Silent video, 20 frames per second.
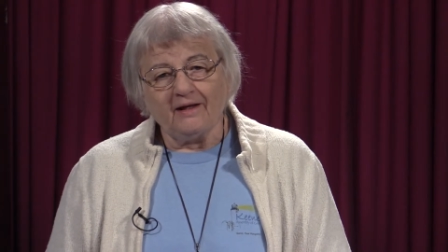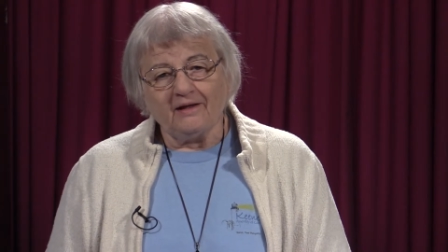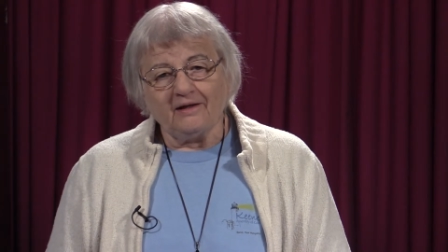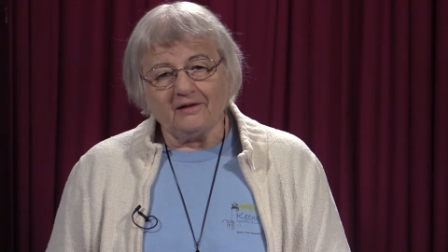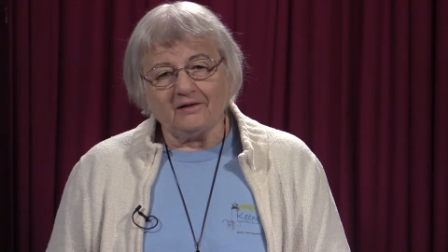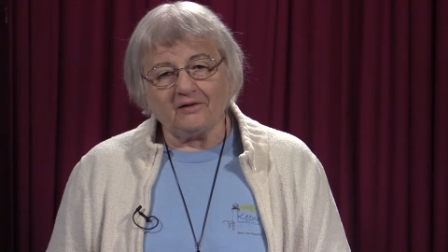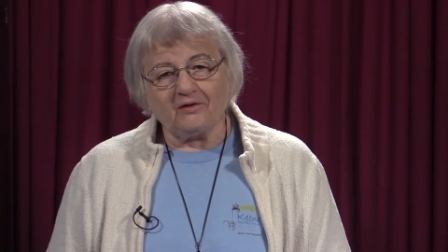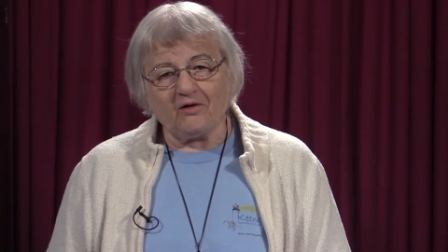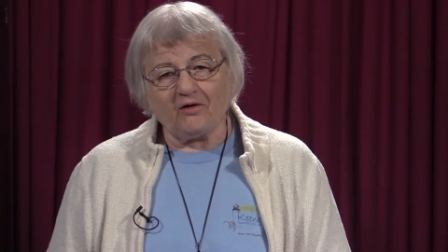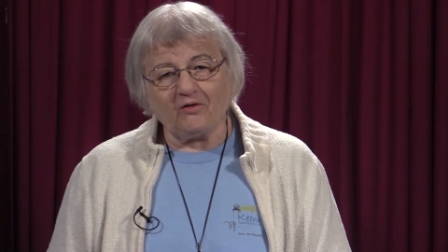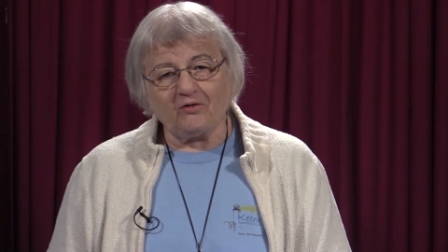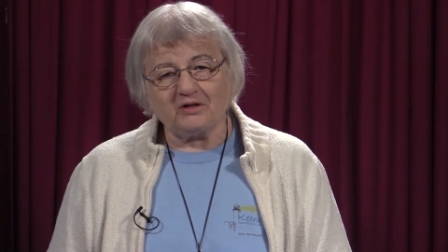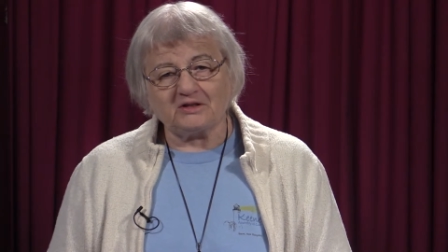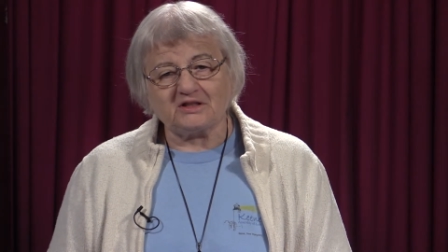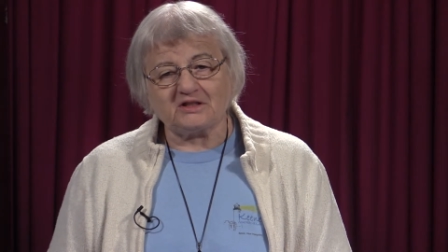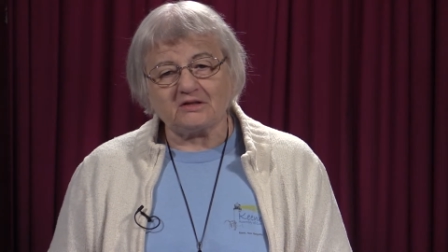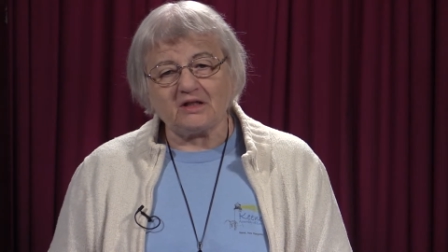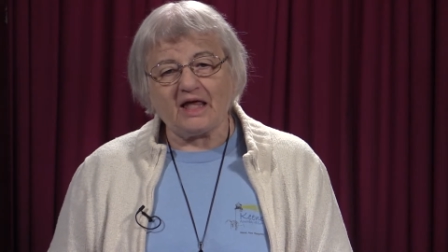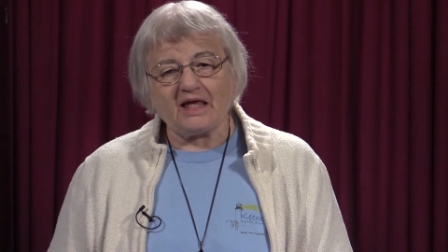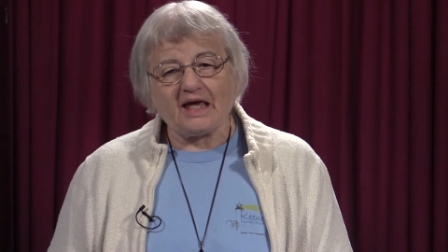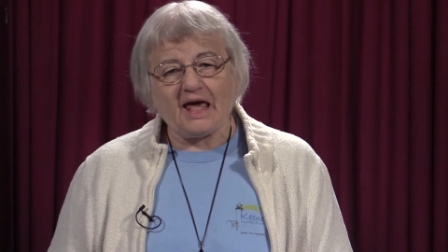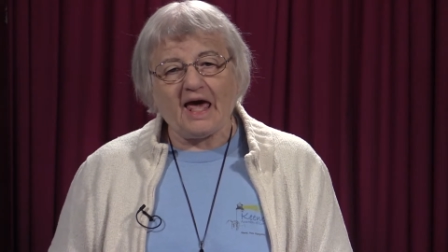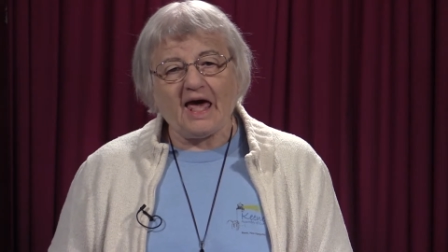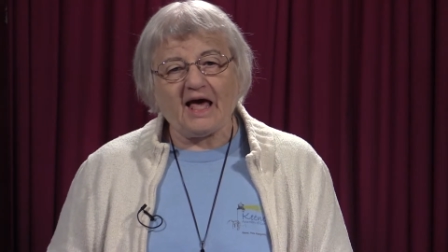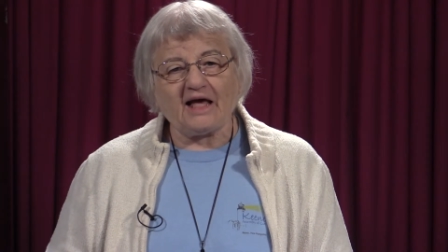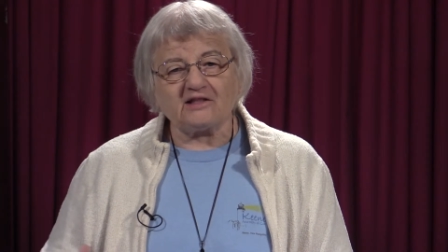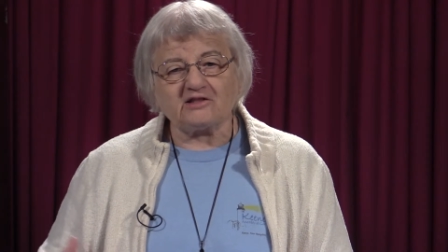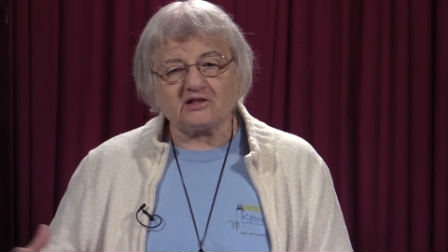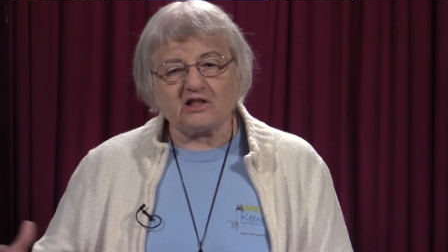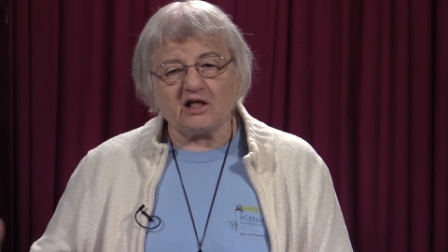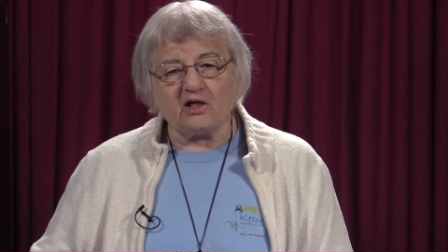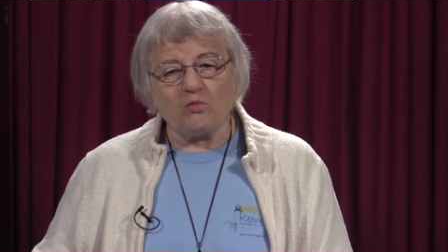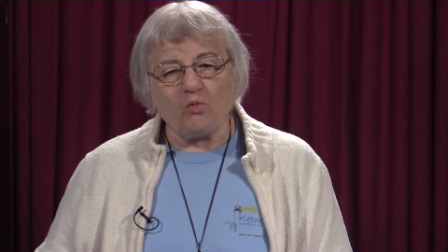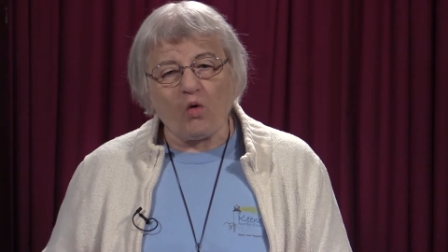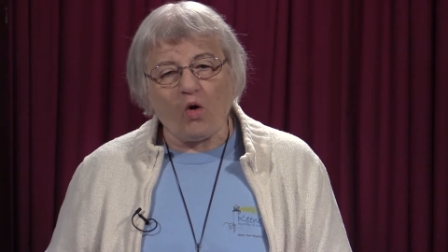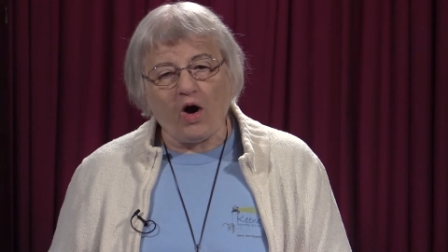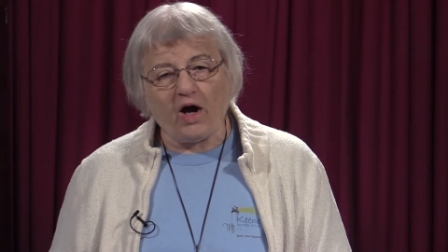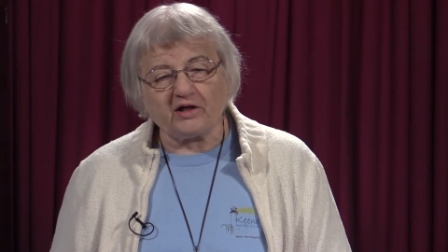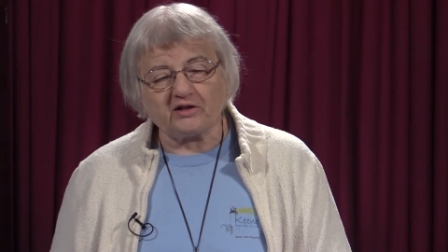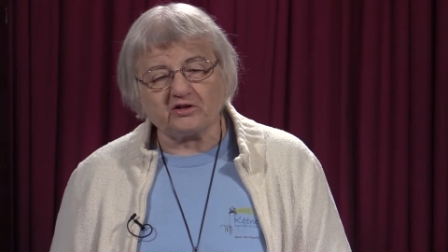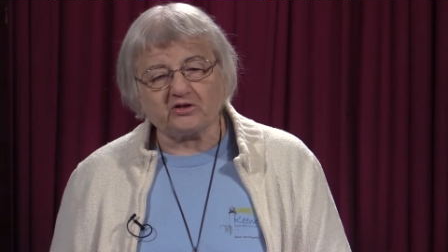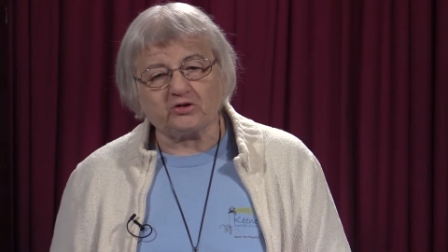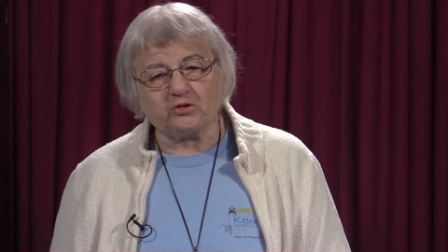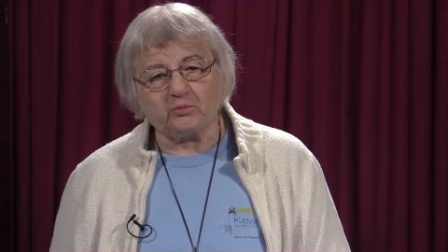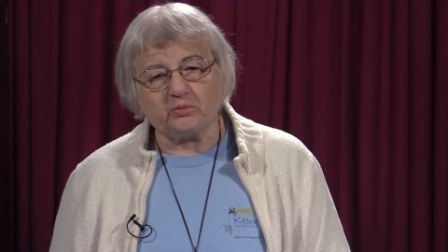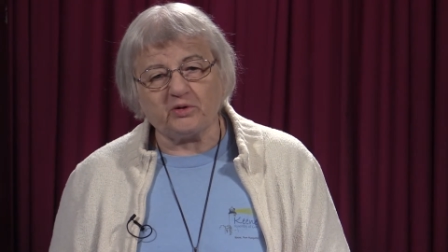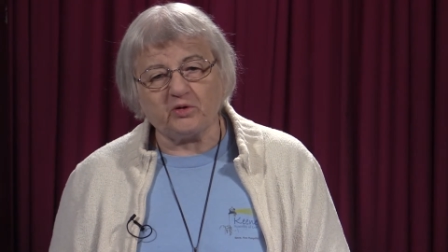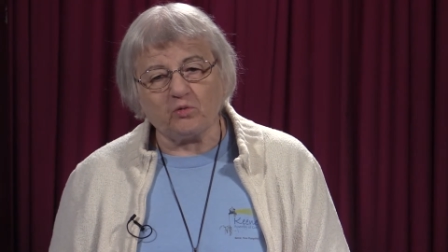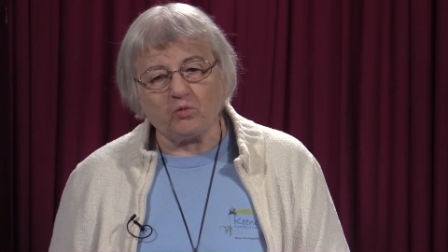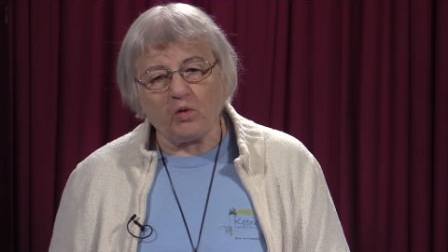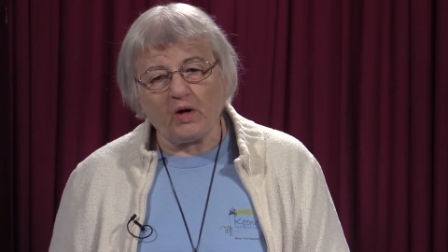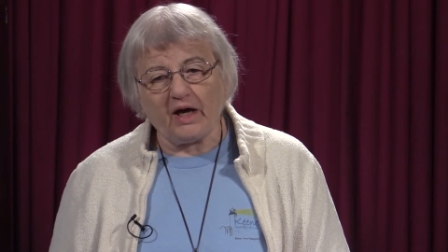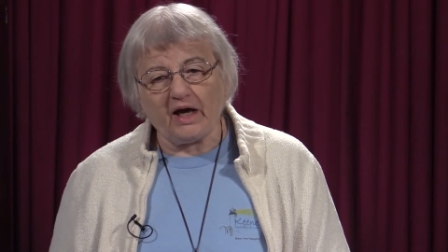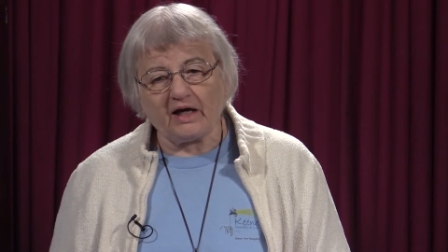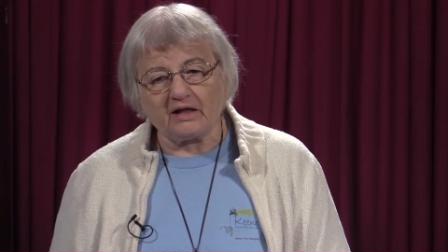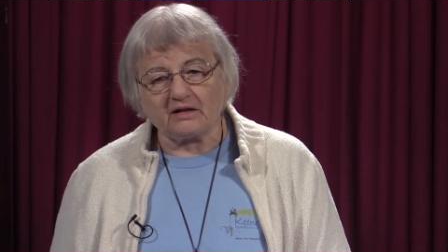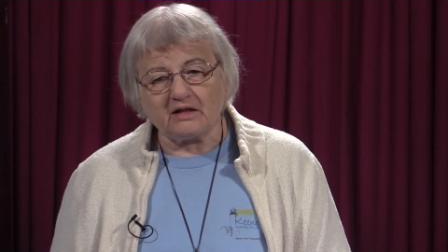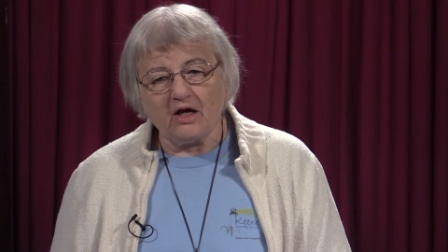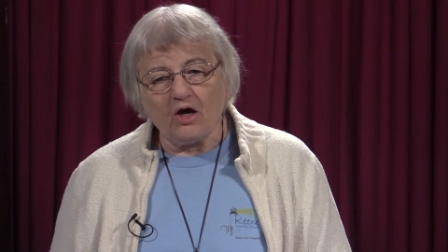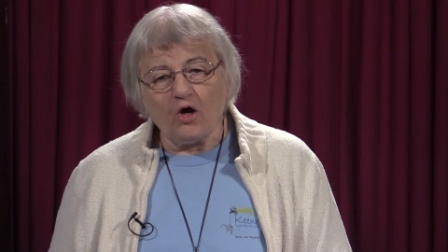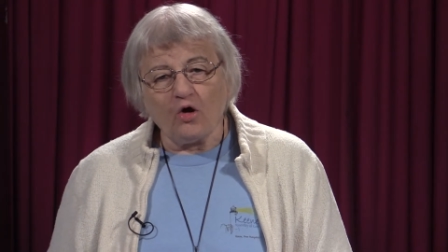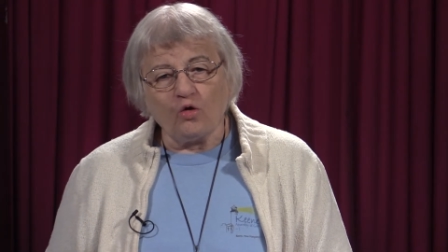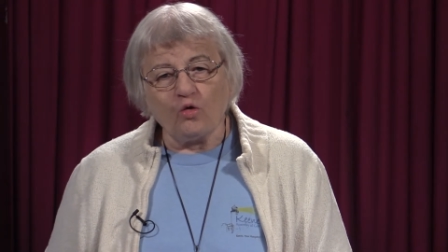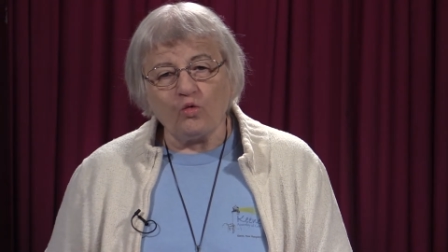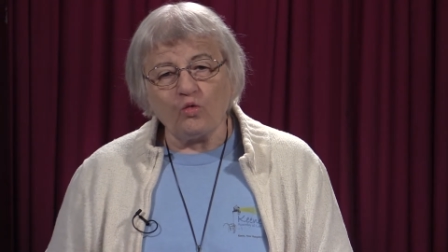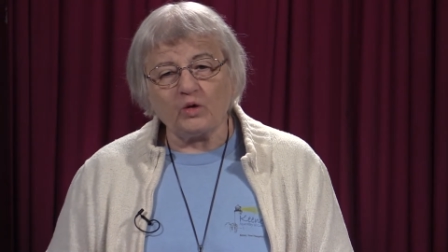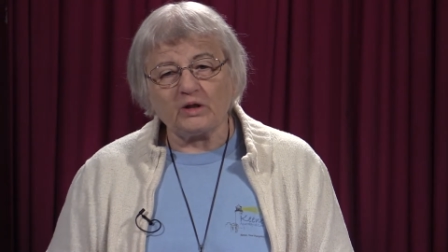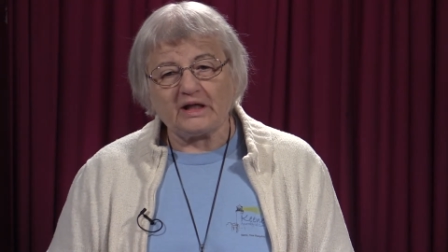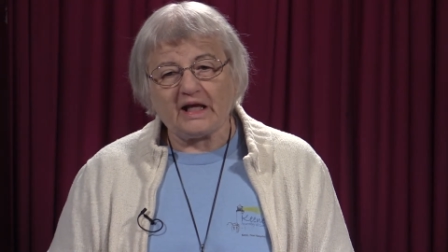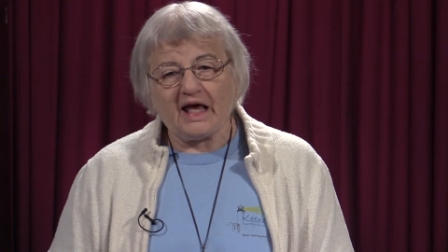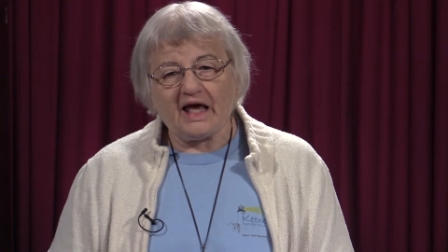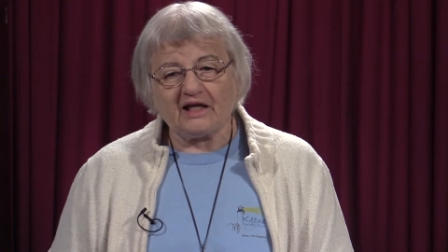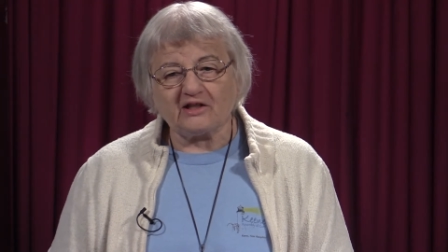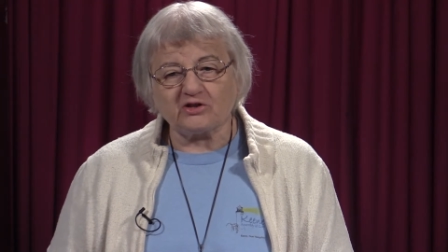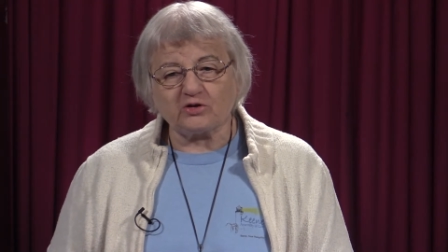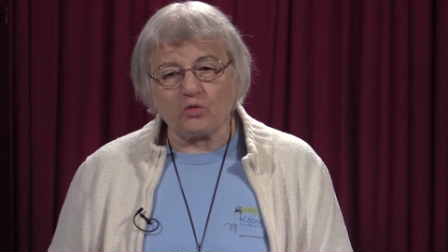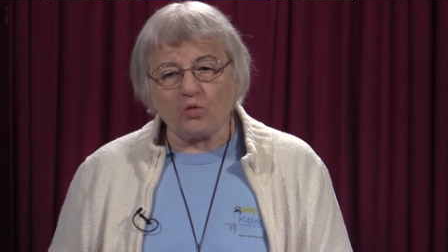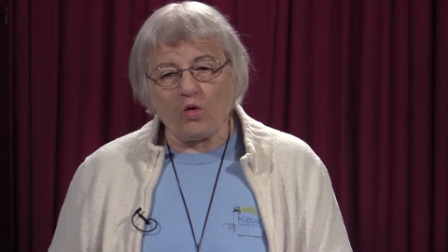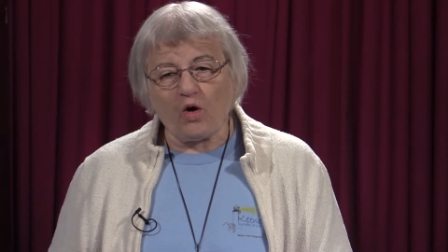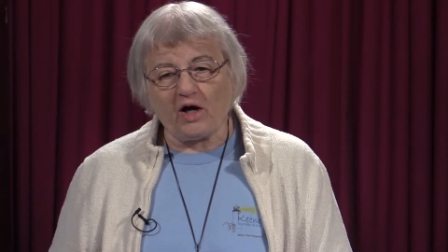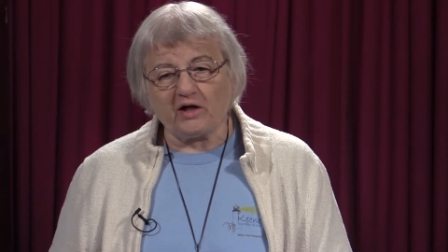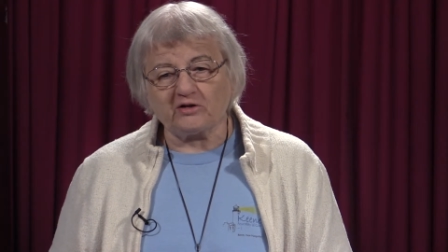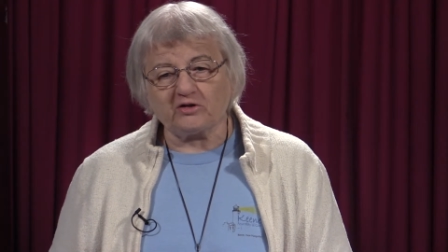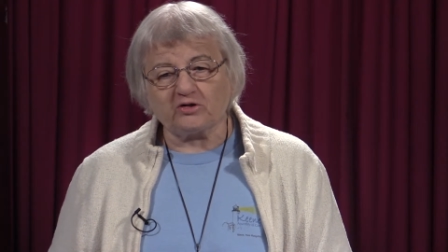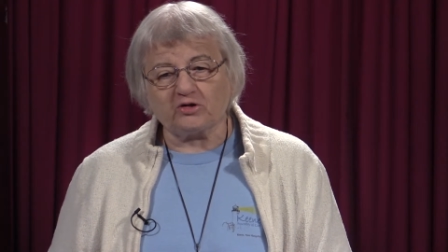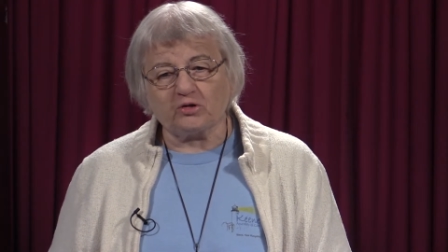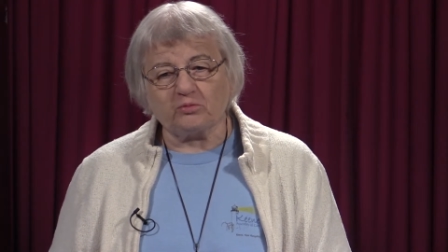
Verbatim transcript: You know, it's like asking water to be wet. Who would ask water to